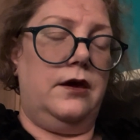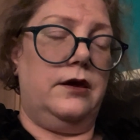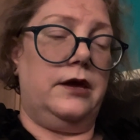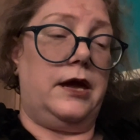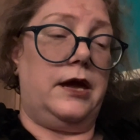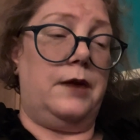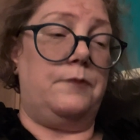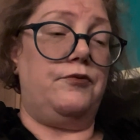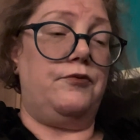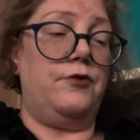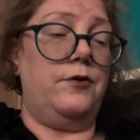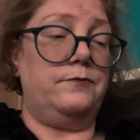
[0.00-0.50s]

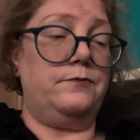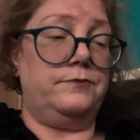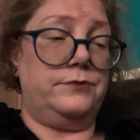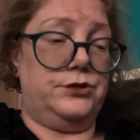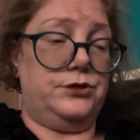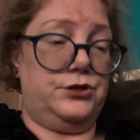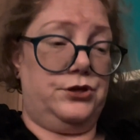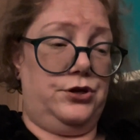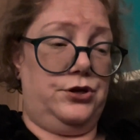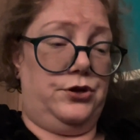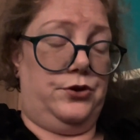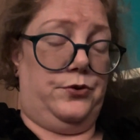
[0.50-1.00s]
Okay, prompt
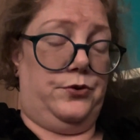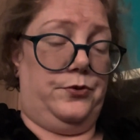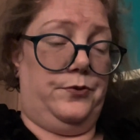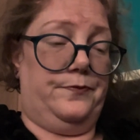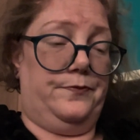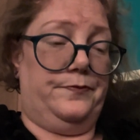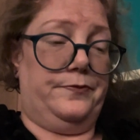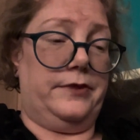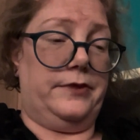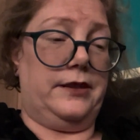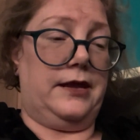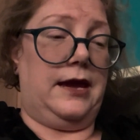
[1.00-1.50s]
two,
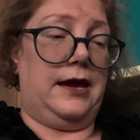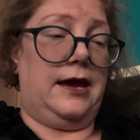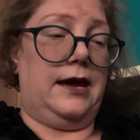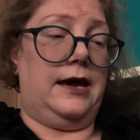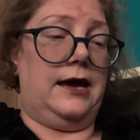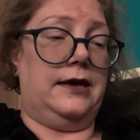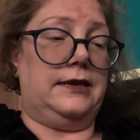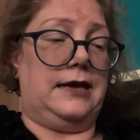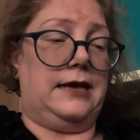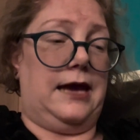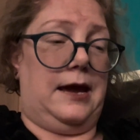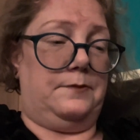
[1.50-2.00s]

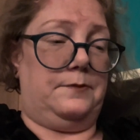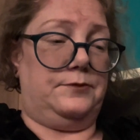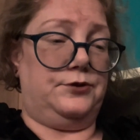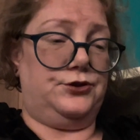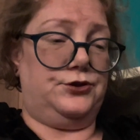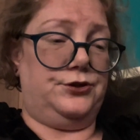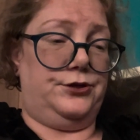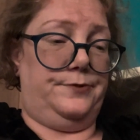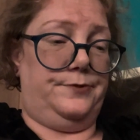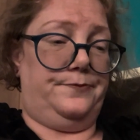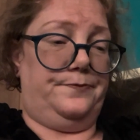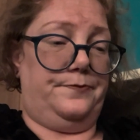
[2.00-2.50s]

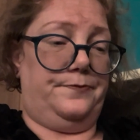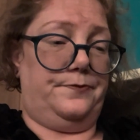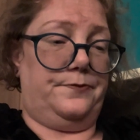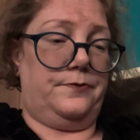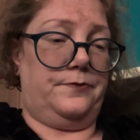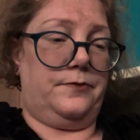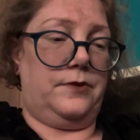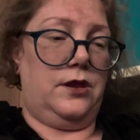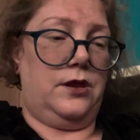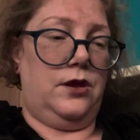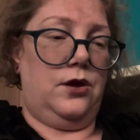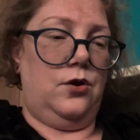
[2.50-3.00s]

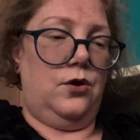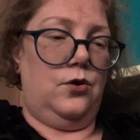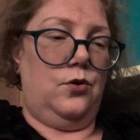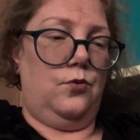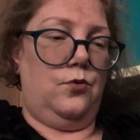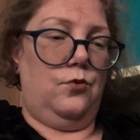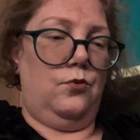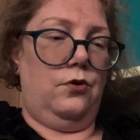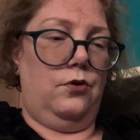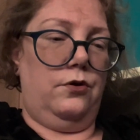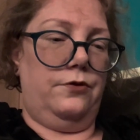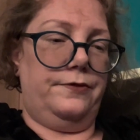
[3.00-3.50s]
adaption.
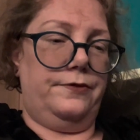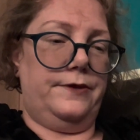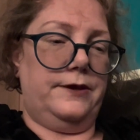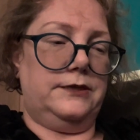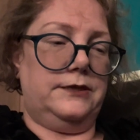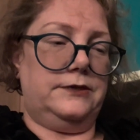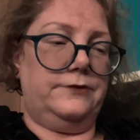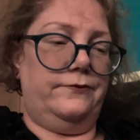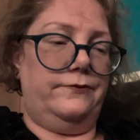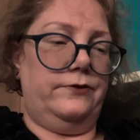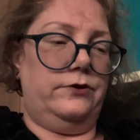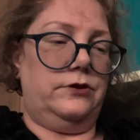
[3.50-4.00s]
What
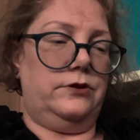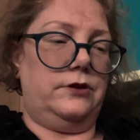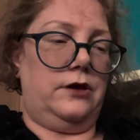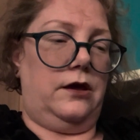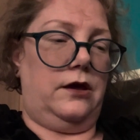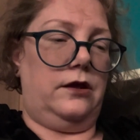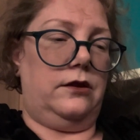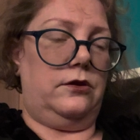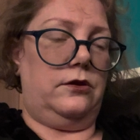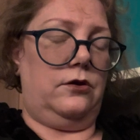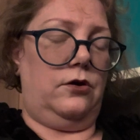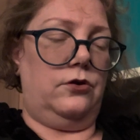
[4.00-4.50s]
things have you
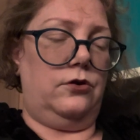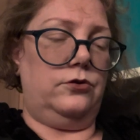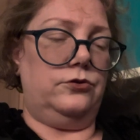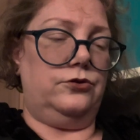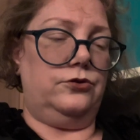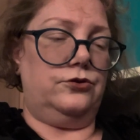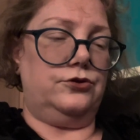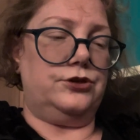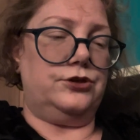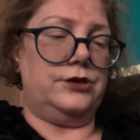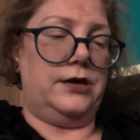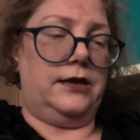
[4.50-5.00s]
done on
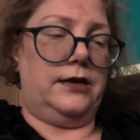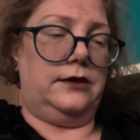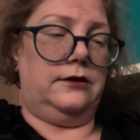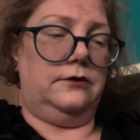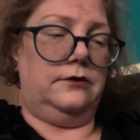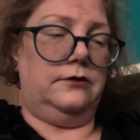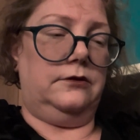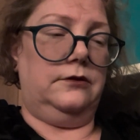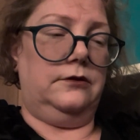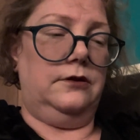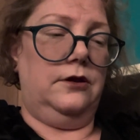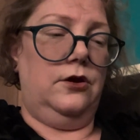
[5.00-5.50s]
your
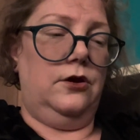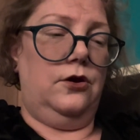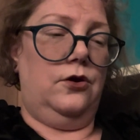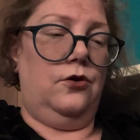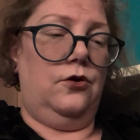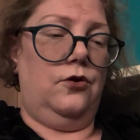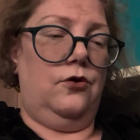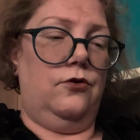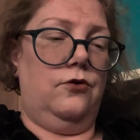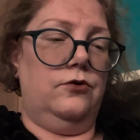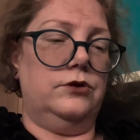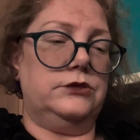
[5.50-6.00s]
channel
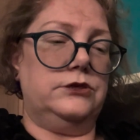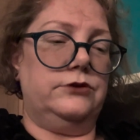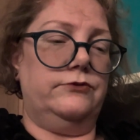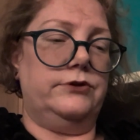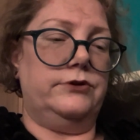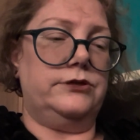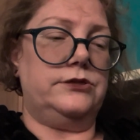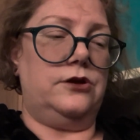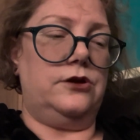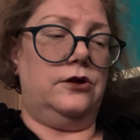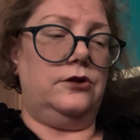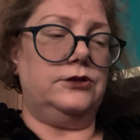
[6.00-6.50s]
or as a
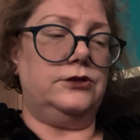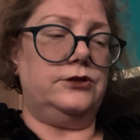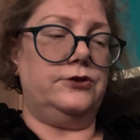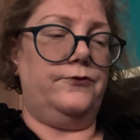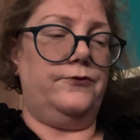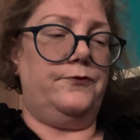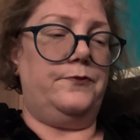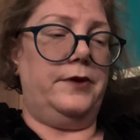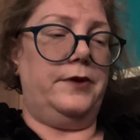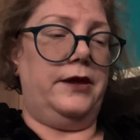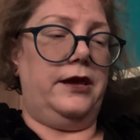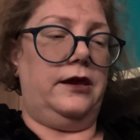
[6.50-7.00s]
result
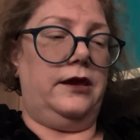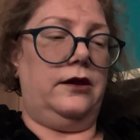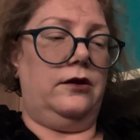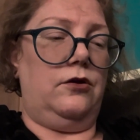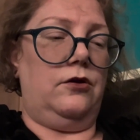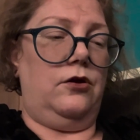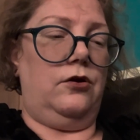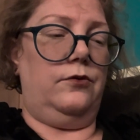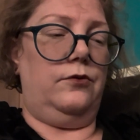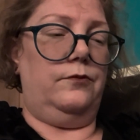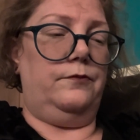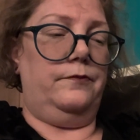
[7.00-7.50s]
of being
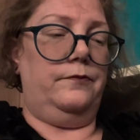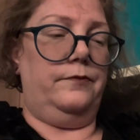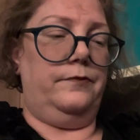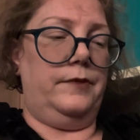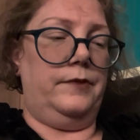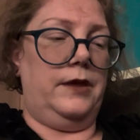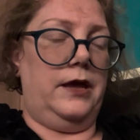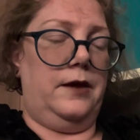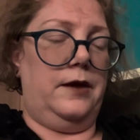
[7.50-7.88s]
on